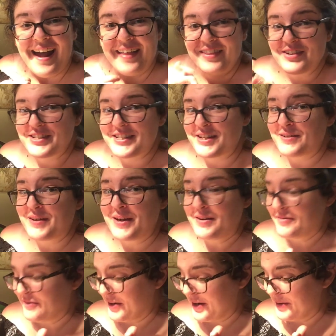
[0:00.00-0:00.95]
they're sitting right
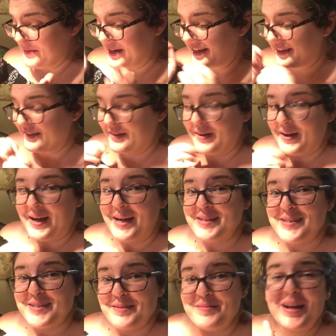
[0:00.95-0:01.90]
in front of me and they're
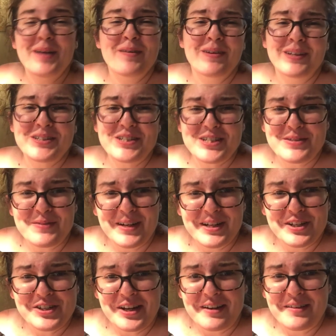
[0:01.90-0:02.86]
awesome and I really just want to
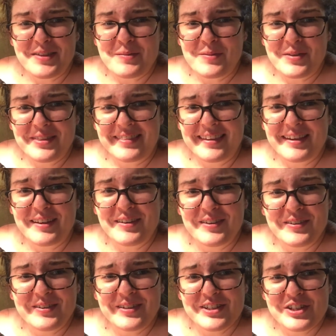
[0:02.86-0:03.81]
share them with
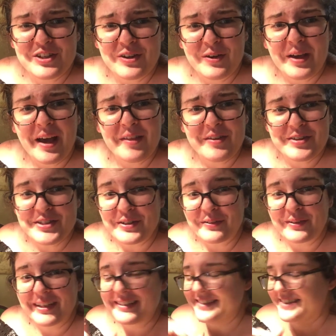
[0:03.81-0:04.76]
you and show you how they're
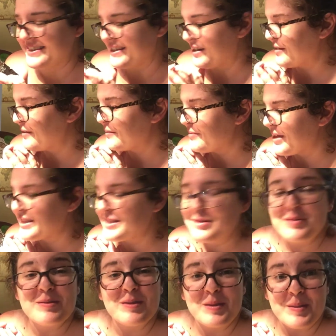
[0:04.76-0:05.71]
doing. So
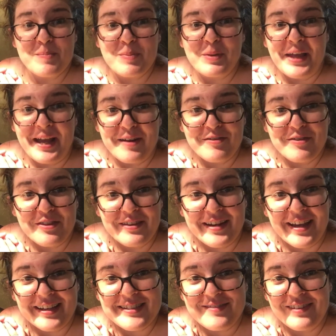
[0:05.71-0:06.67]
that's the plan for the
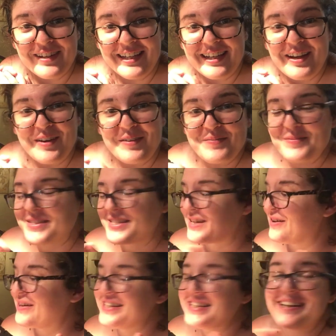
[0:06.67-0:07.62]
next video.
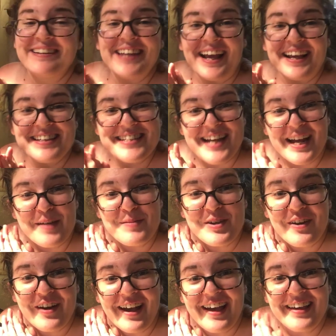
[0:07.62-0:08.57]
So until next time you
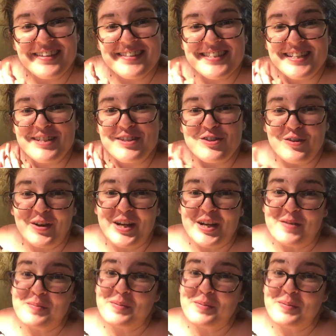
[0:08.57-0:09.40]
guys, enjoy your